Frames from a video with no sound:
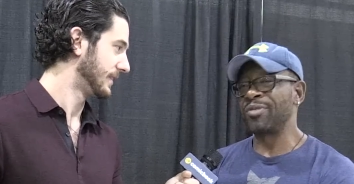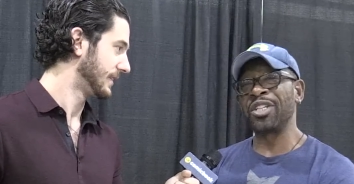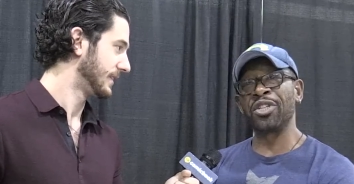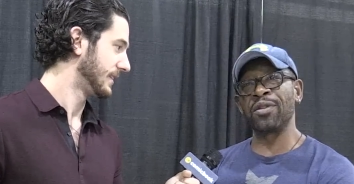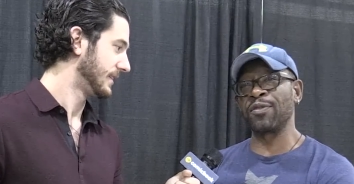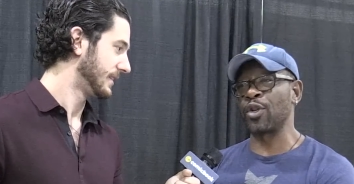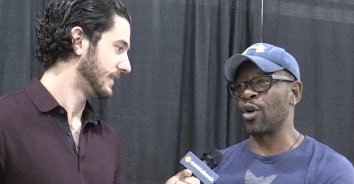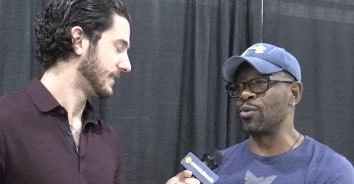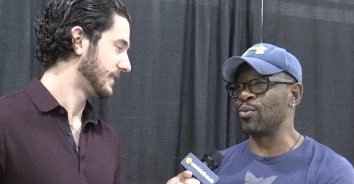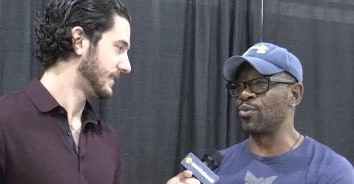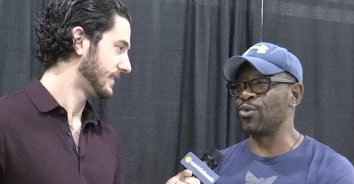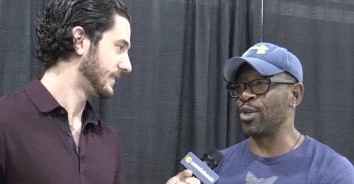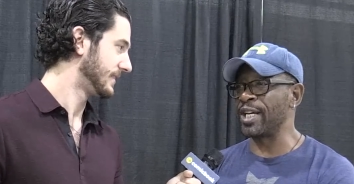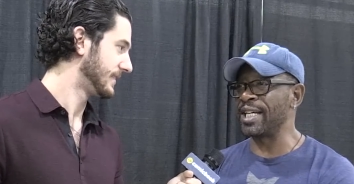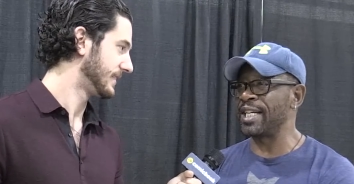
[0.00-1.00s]
Speaker 1: could have gone
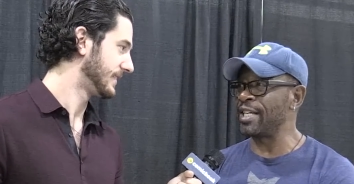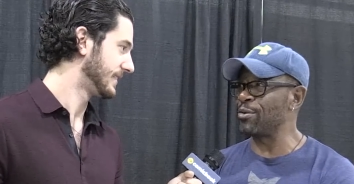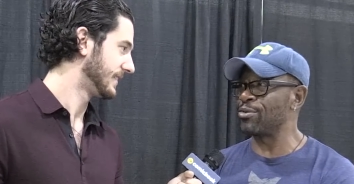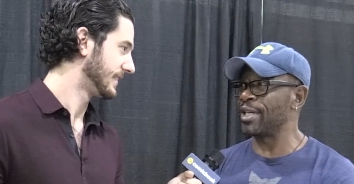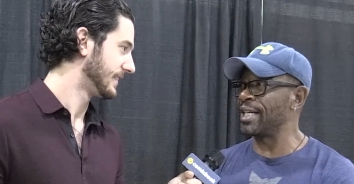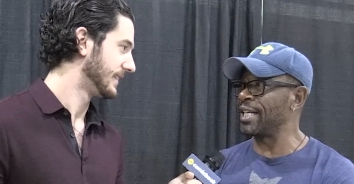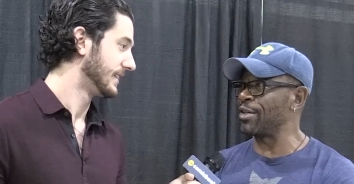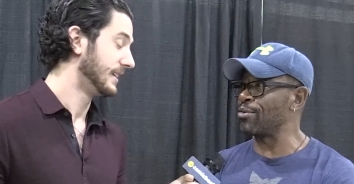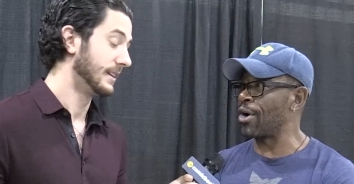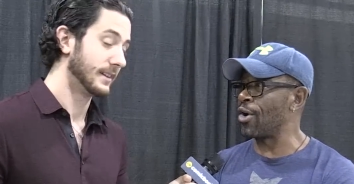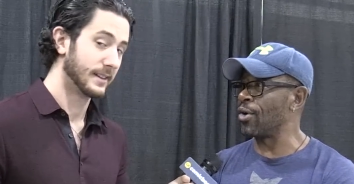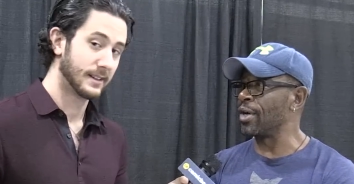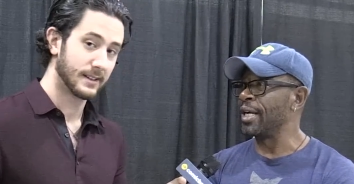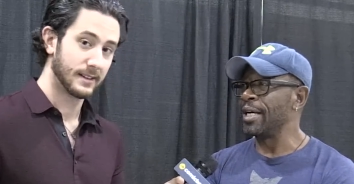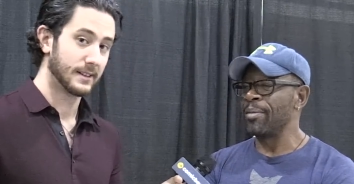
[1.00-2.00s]
really, really
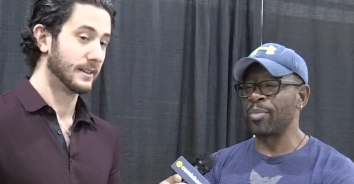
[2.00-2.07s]
wrong.